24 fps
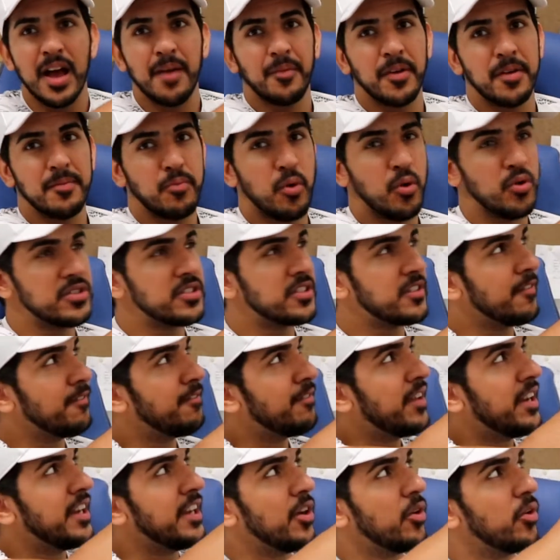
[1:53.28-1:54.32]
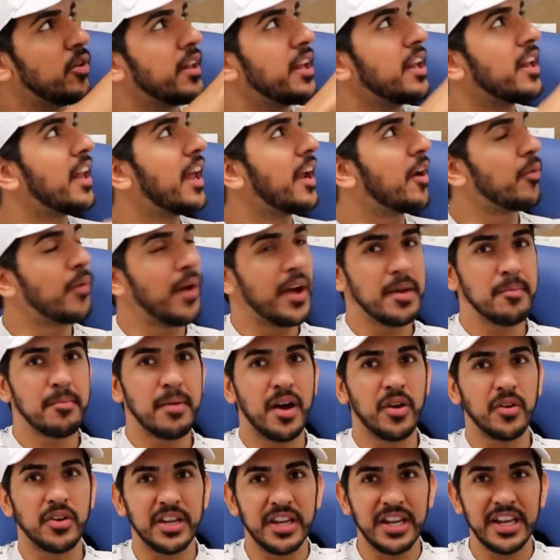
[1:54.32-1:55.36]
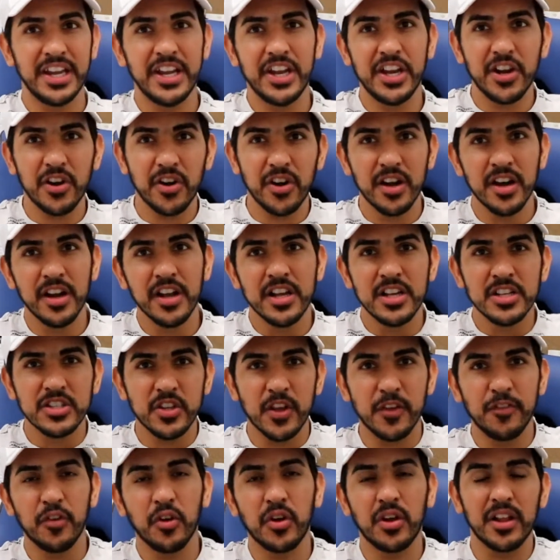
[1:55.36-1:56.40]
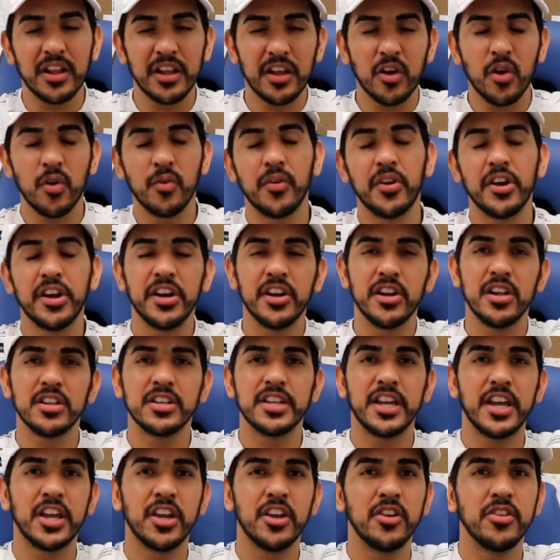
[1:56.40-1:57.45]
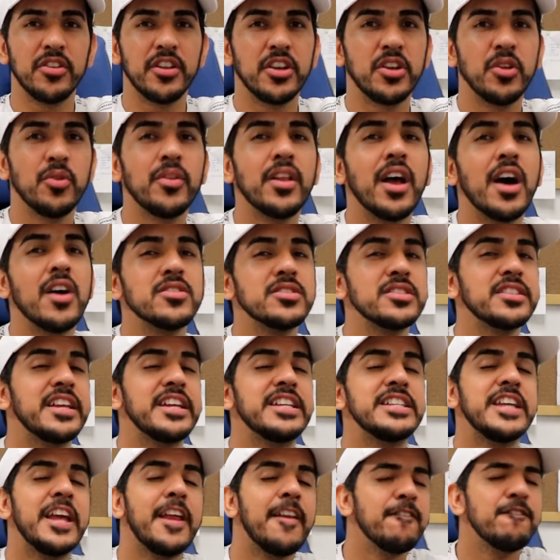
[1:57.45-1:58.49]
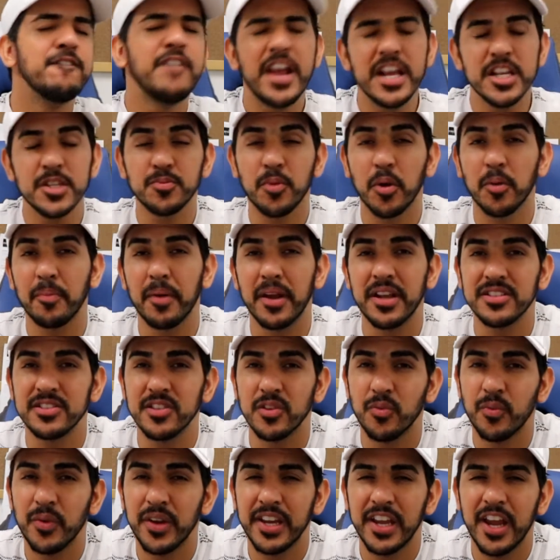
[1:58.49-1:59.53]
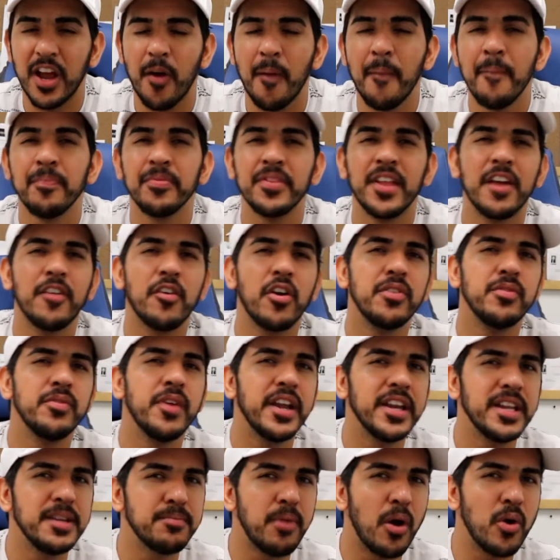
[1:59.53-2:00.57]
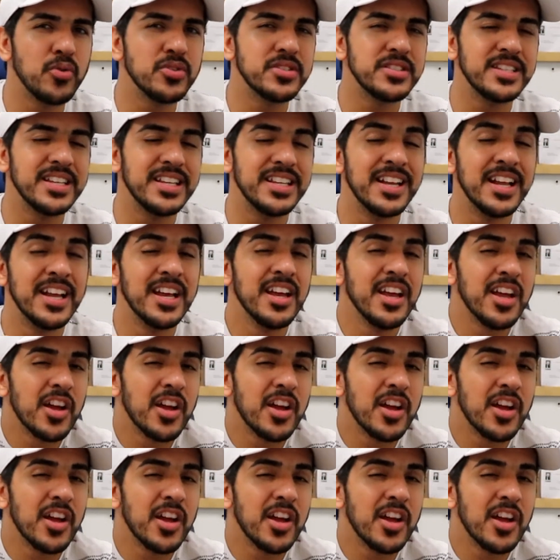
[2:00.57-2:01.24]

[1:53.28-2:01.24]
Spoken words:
I'm going to post the video link like right about here. So if you click over here, it'll take you to the 2018 Facebook Pixel video that I already posted.